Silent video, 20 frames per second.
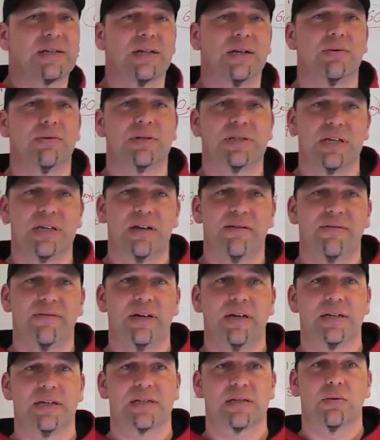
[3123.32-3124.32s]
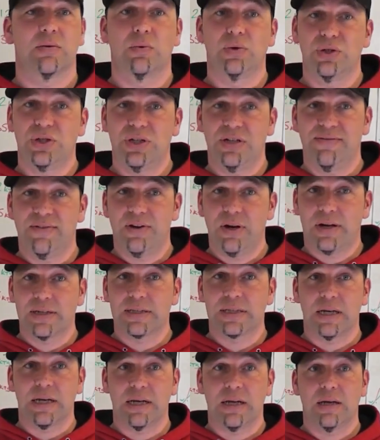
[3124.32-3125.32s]
to, TOVs. Once you've
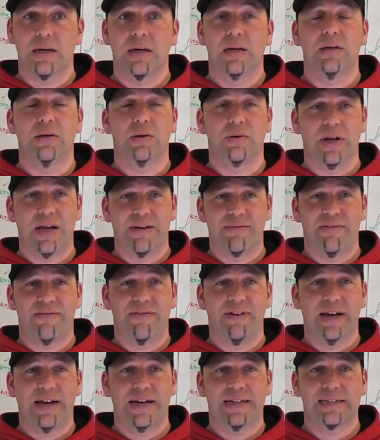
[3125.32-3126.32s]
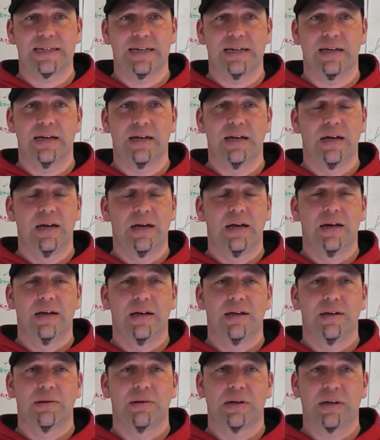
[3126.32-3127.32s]
got it, you'll never forget it.
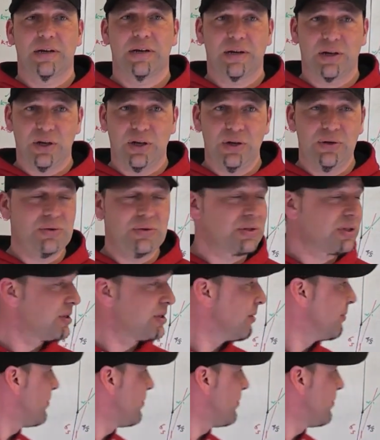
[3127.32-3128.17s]
Clues: